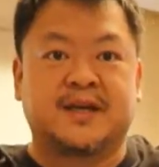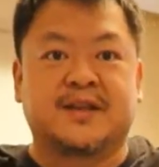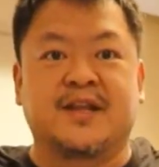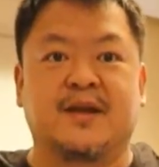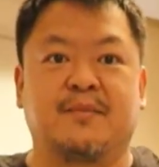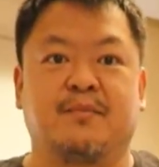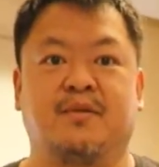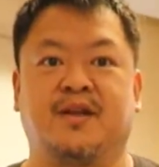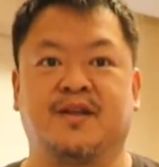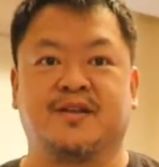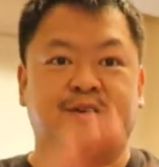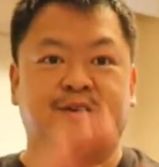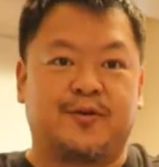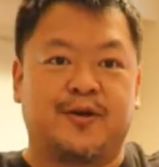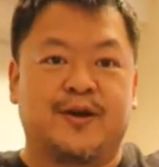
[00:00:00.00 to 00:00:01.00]
that blood
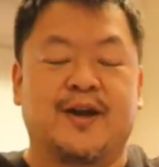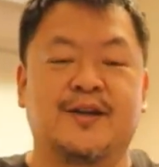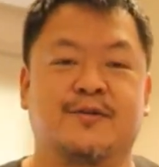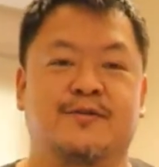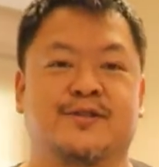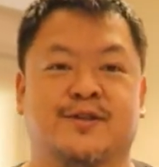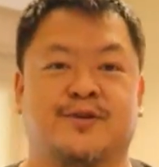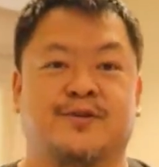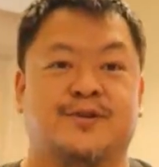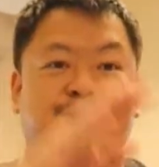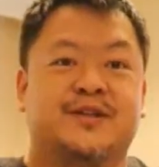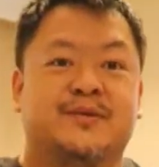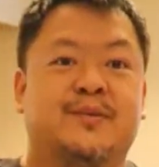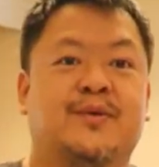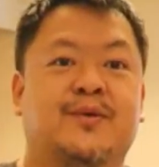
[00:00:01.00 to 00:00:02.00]
going. I know it's early in
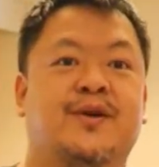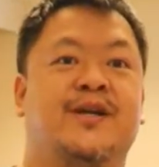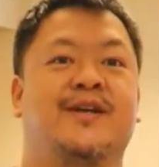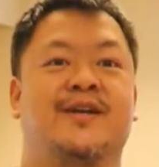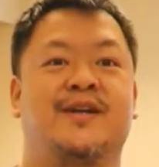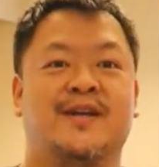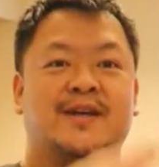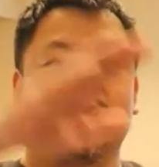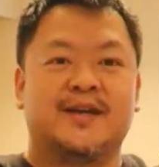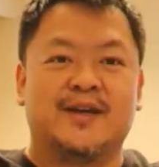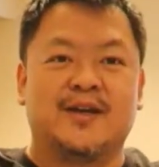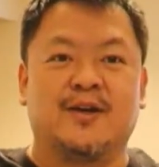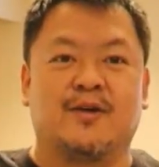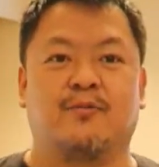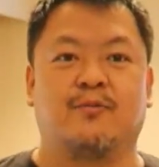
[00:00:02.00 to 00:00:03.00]
the morning,
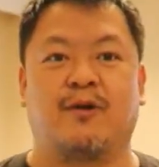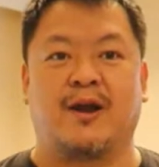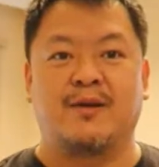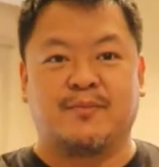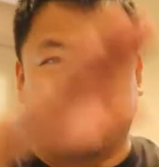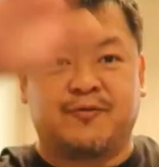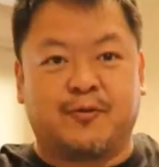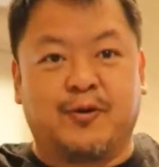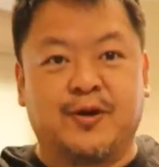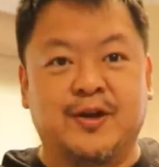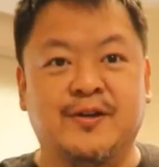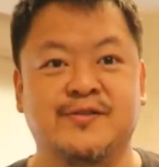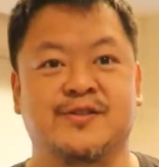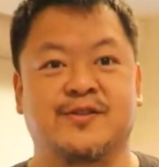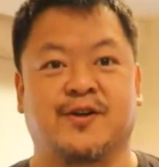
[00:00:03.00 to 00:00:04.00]
right before you
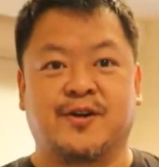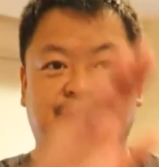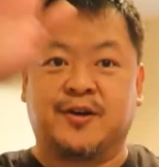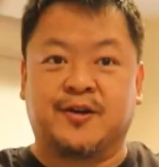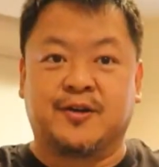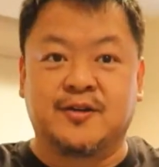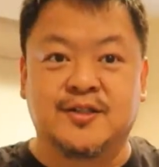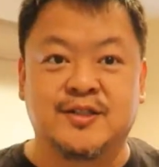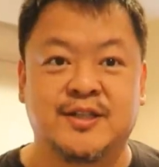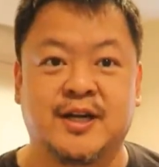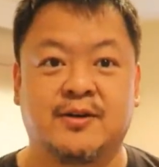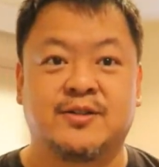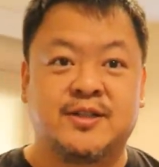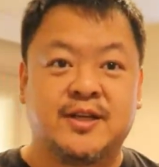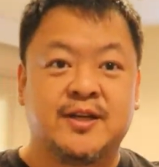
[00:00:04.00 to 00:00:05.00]
start your Chiao
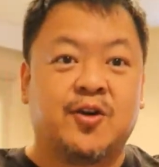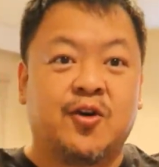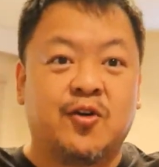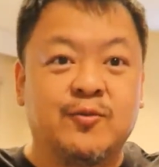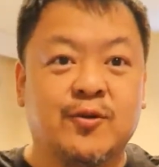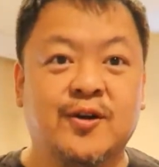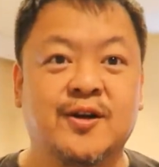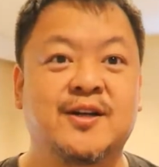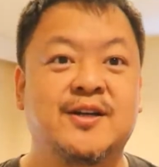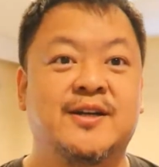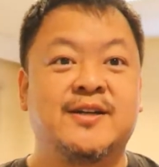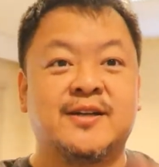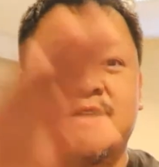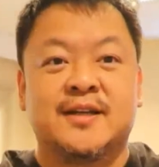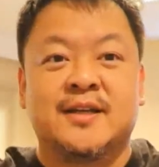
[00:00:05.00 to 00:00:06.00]
Hsin homework
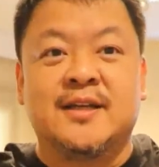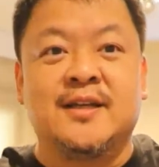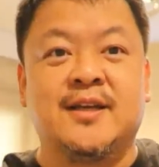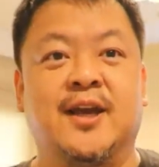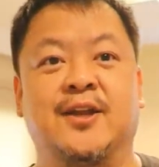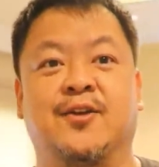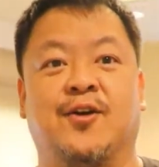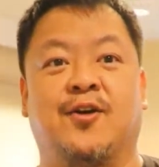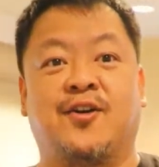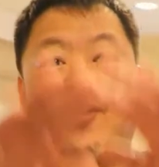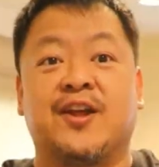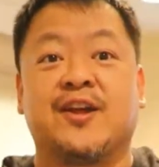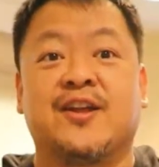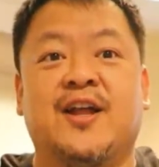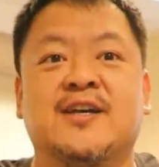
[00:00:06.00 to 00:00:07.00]
and your
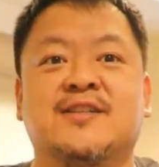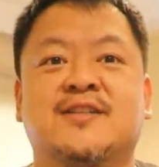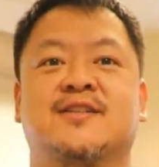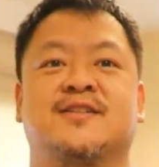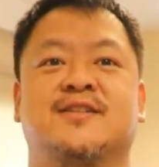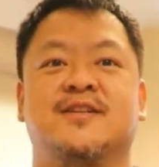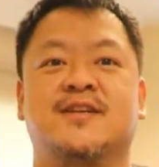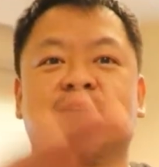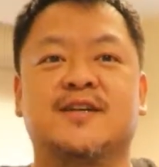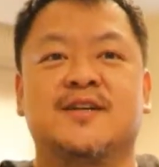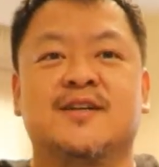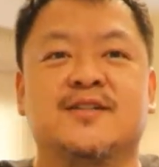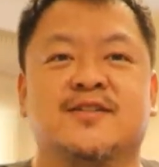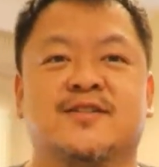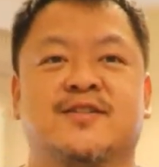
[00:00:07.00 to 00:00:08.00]
online classes.
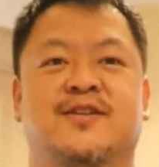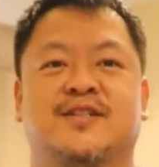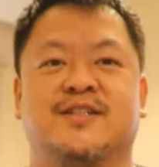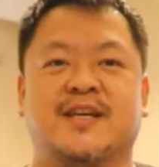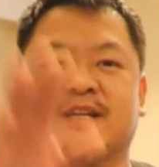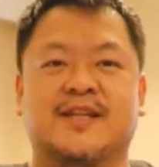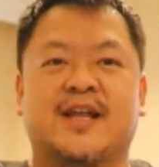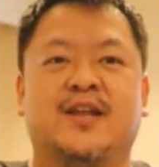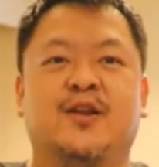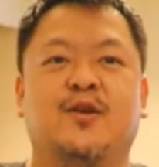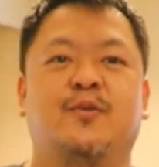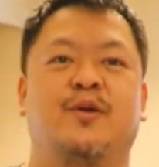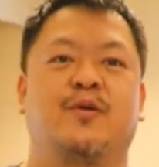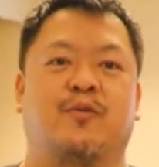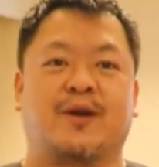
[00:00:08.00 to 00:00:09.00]
So let's get that little
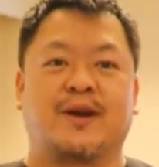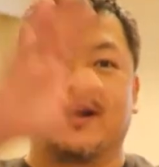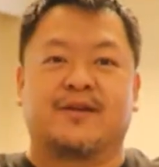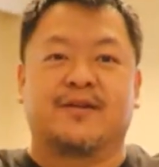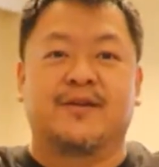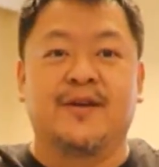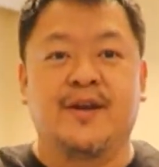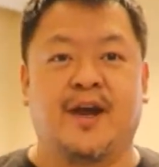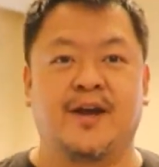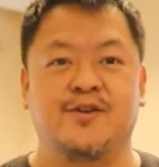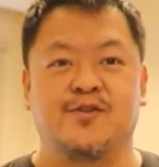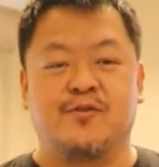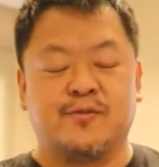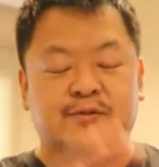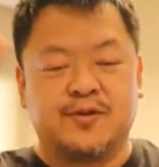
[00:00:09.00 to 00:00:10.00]
bit of workout. I
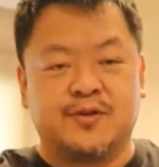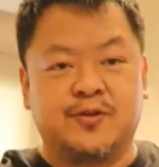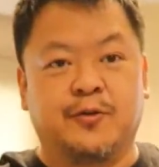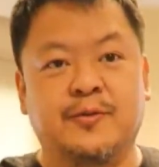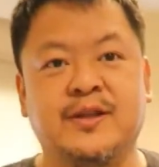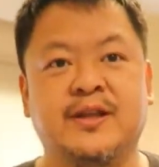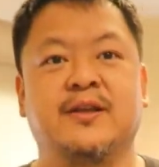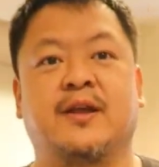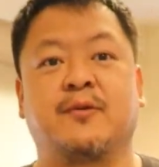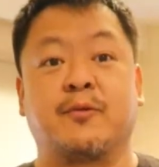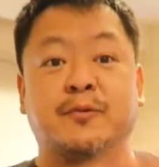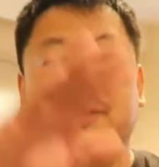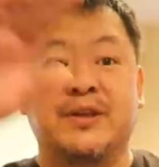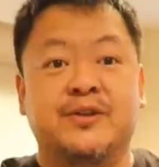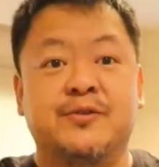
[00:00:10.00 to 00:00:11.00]
know normally, like when
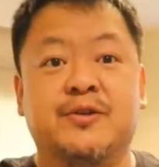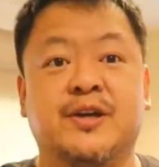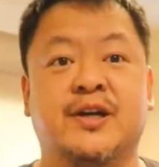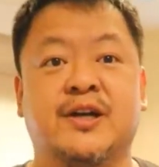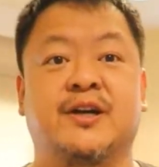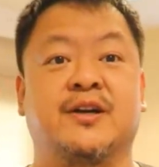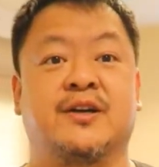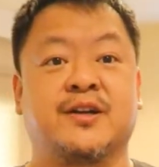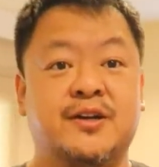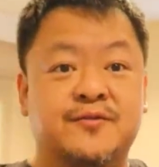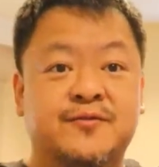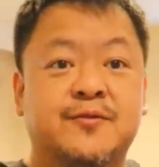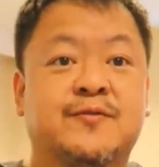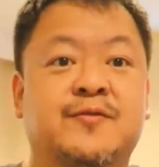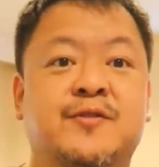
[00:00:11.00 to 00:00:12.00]
we do Kung
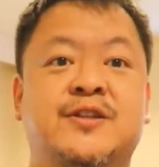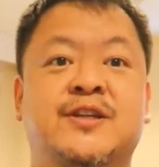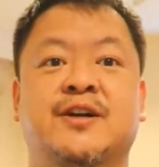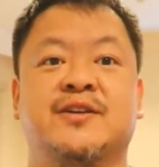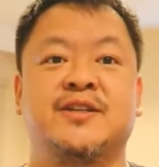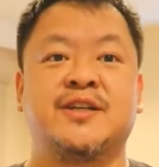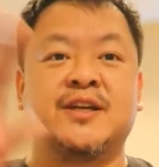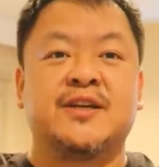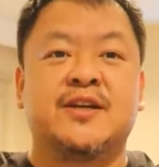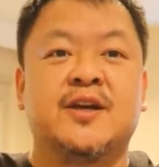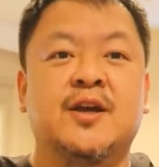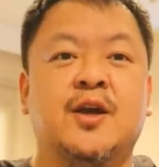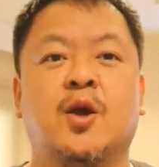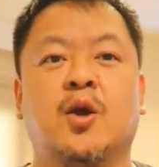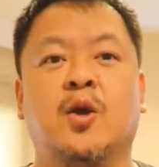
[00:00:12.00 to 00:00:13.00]
Fu for Chiao Hsin,
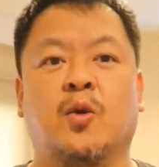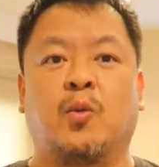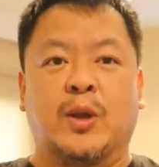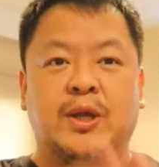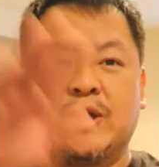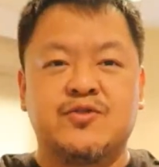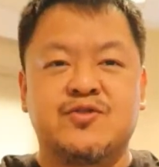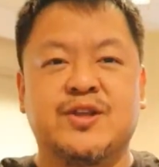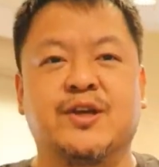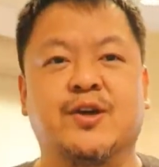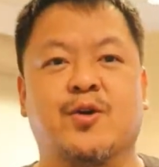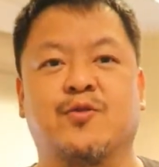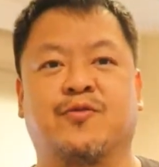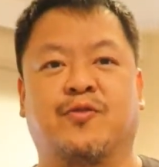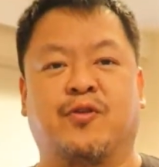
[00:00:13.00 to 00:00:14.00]
we usually
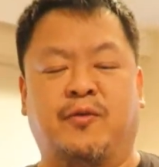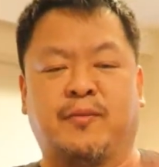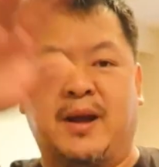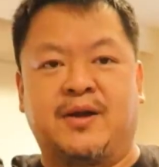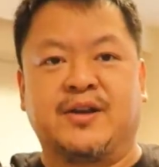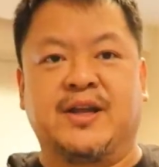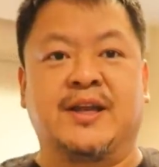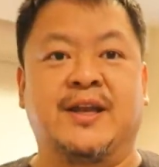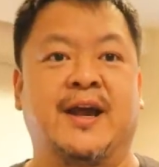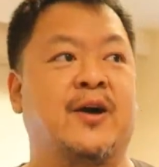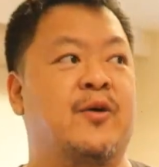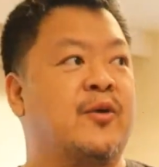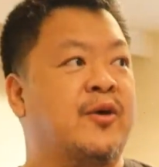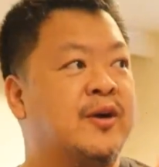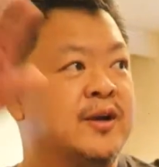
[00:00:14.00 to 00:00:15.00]
go for about an
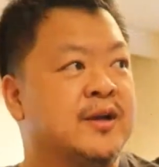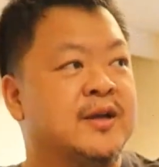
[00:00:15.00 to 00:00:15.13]
hour,